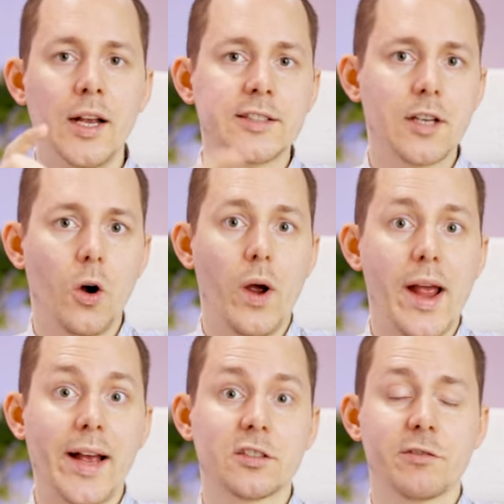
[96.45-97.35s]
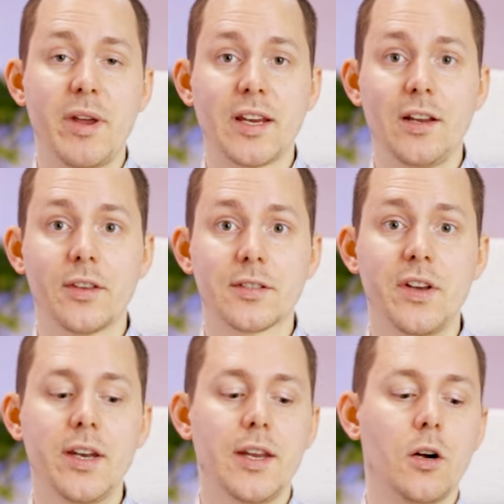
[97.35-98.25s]
So as of making this
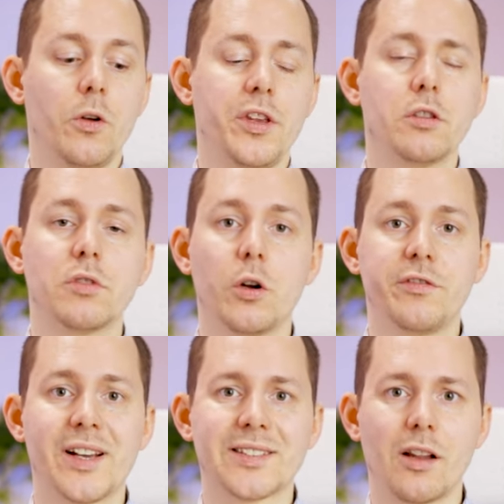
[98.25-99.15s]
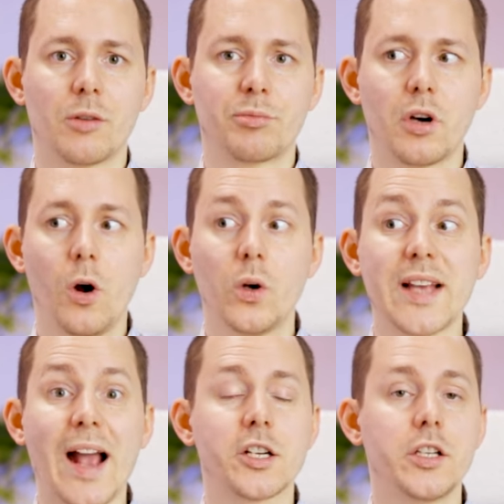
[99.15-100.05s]
video, the Rode VXLR Pro is
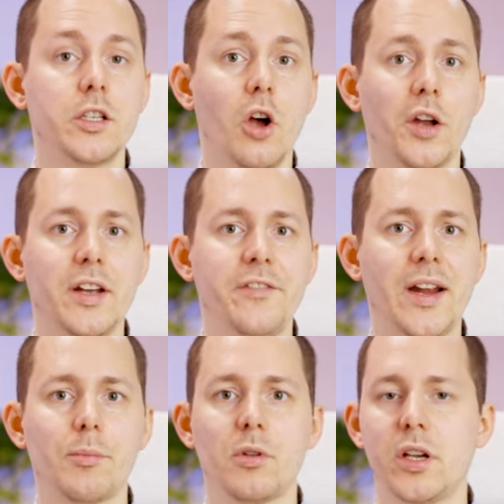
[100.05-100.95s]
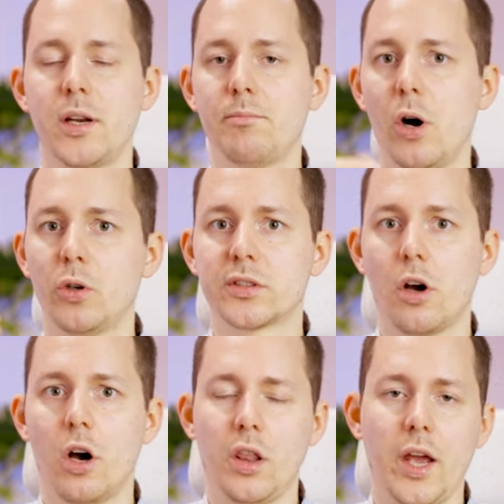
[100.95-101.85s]
actually not available in most
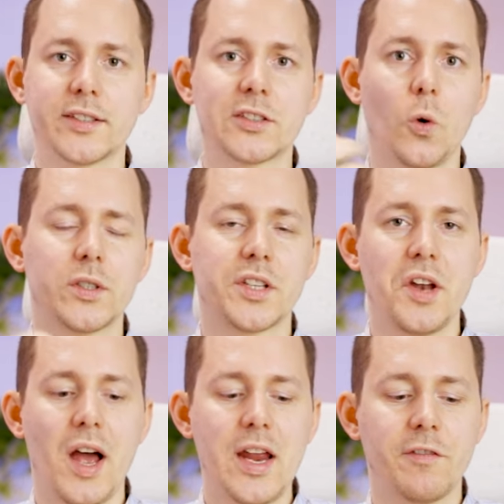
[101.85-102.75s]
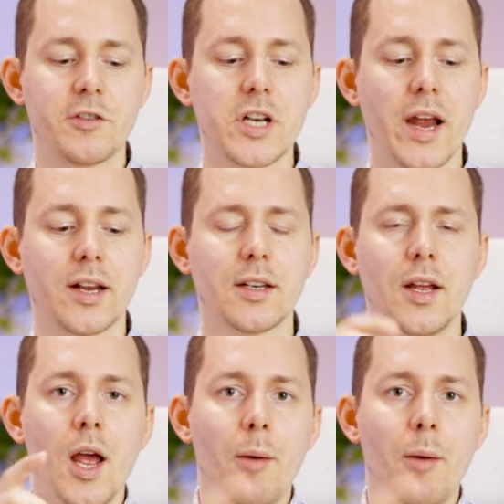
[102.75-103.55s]
online stores that I have checked,